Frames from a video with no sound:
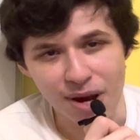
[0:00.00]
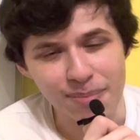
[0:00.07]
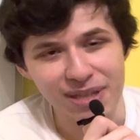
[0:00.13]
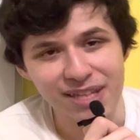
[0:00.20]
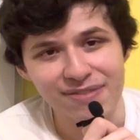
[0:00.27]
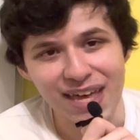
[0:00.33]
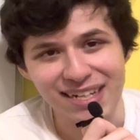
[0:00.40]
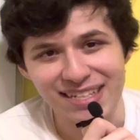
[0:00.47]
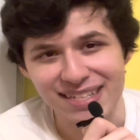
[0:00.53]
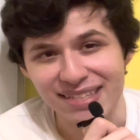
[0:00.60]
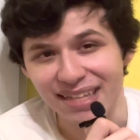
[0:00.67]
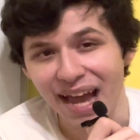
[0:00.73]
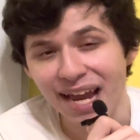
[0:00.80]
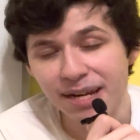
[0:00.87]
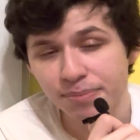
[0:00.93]
I believe that is
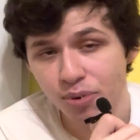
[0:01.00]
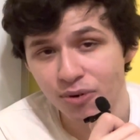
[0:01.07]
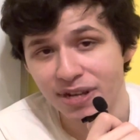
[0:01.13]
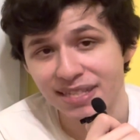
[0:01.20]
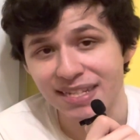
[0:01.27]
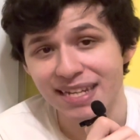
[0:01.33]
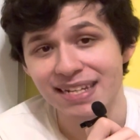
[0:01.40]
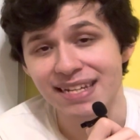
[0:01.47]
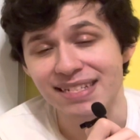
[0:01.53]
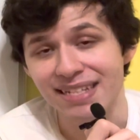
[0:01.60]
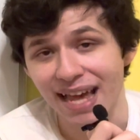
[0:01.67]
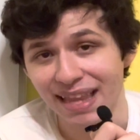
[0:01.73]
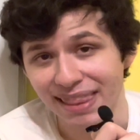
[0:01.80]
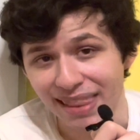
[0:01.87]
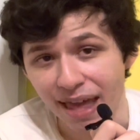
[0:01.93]
nine points in his
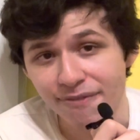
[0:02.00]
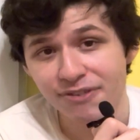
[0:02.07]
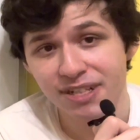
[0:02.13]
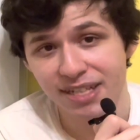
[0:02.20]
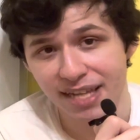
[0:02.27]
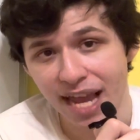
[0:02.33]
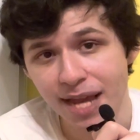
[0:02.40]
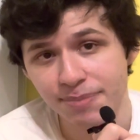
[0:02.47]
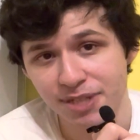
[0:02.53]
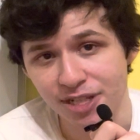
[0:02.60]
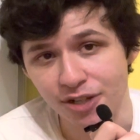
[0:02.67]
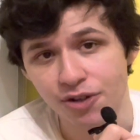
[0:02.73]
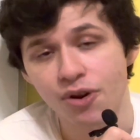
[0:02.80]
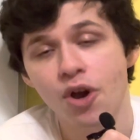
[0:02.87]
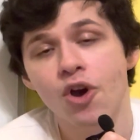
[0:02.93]
11 games
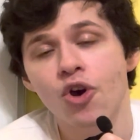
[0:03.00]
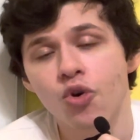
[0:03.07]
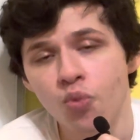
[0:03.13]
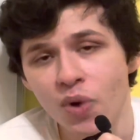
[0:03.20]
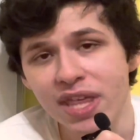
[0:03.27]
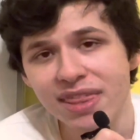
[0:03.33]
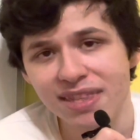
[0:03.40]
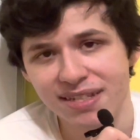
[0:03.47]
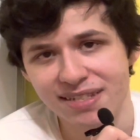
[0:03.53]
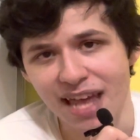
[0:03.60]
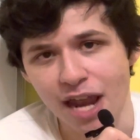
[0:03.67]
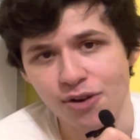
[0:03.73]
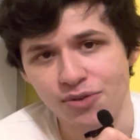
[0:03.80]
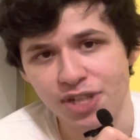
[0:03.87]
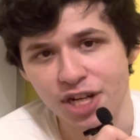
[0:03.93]
here with the
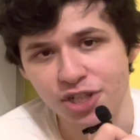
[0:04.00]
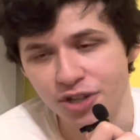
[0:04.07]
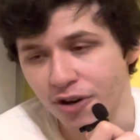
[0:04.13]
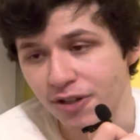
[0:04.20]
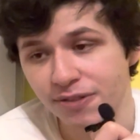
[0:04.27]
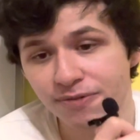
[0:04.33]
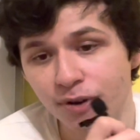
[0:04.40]
San Jose Sharks.